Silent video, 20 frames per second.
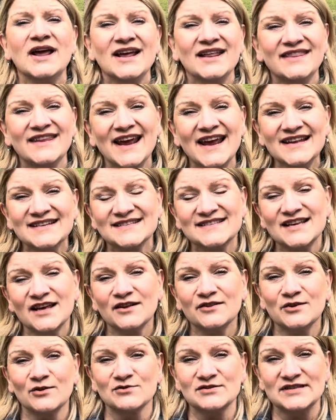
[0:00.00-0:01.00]
They sell
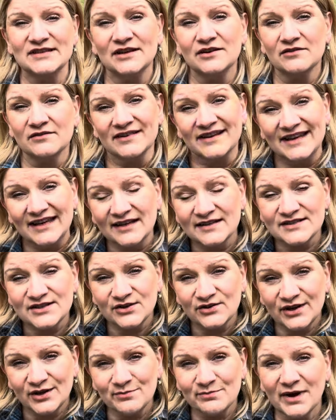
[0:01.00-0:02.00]
those little kits you
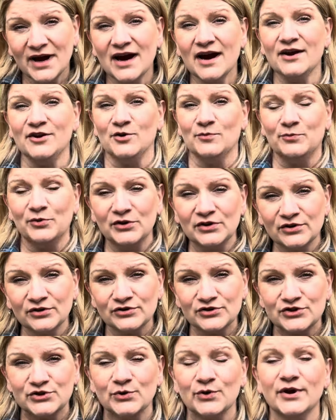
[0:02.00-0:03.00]
can buy. You put little
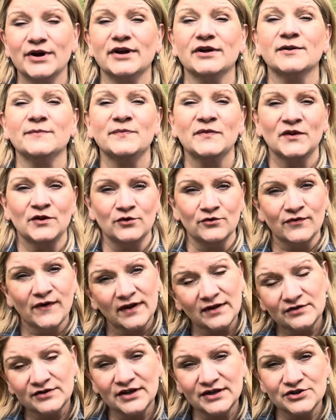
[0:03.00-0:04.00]
soil, you
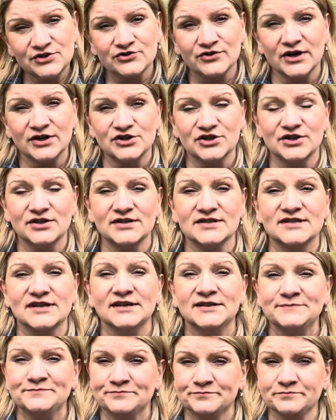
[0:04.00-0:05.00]
follow the instructions,
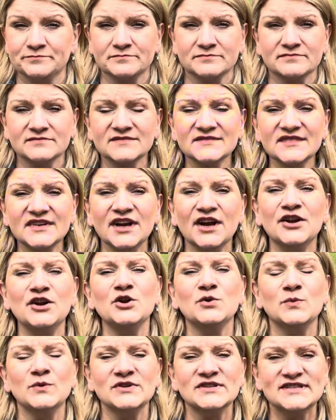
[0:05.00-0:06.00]
and it
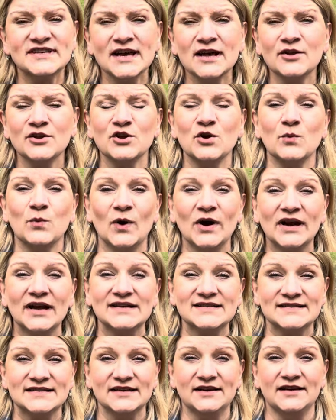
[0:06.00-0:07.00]
will tell you what
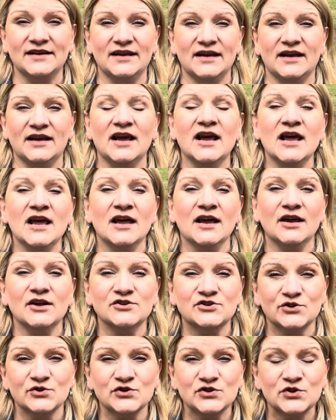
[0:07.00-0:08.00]
acidity is
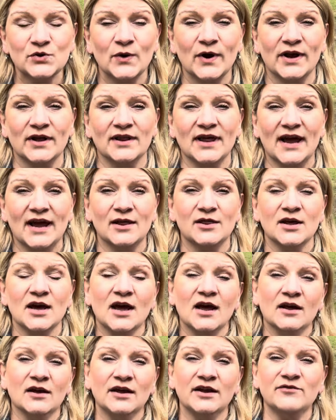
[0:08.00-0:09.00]
your soil. And
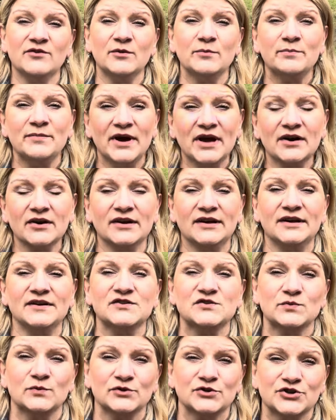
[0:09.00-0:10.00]
even better
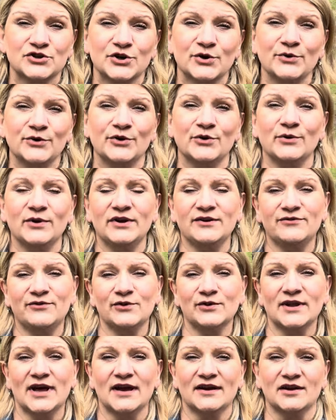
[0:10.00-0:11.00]
kits will show you if you're
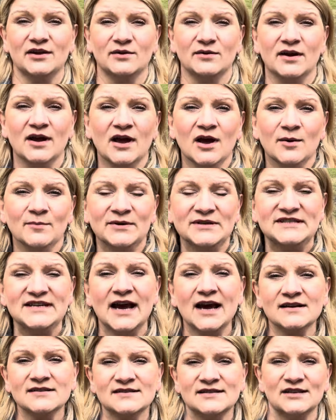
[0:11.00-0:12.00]
lacking
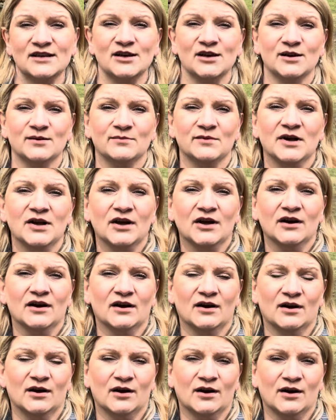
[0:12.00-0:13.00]
potassium
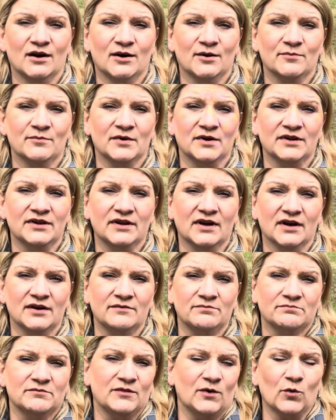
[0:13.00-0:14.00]

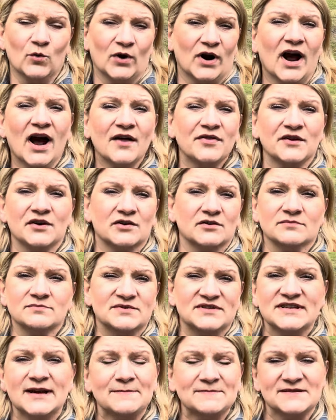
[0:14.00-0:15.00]
or other
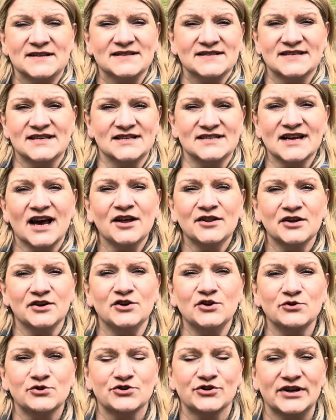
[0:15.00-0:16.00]
substances, other
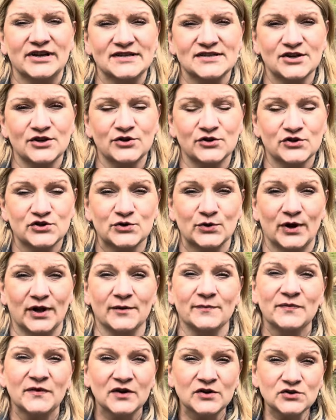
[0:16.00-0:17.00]
nutrients in your soil.
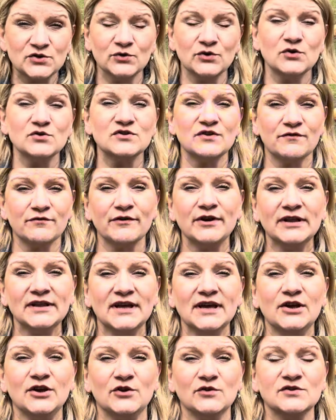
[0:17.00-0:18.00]
So those are really
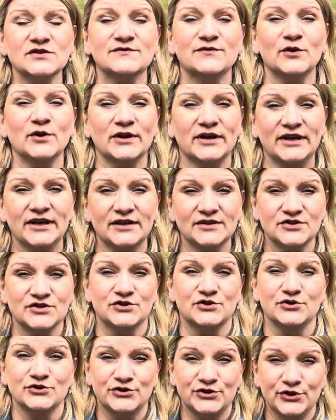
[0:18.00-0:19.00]
useful kits
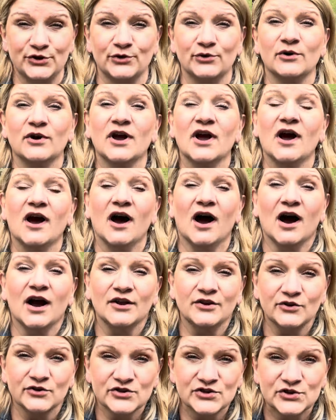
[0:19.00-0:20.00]
to do on
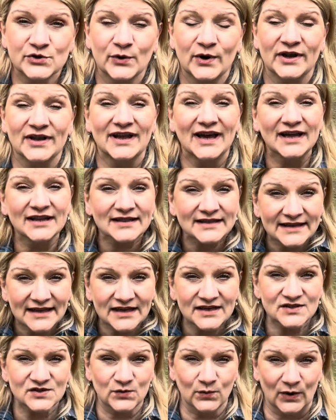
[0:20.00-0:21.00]
your soil at
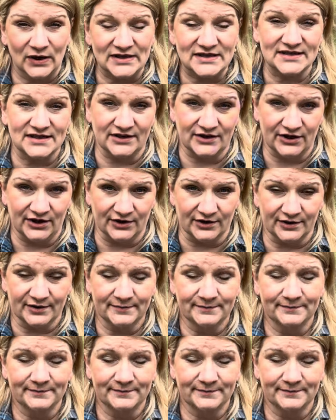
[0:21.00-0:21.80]
least once a year.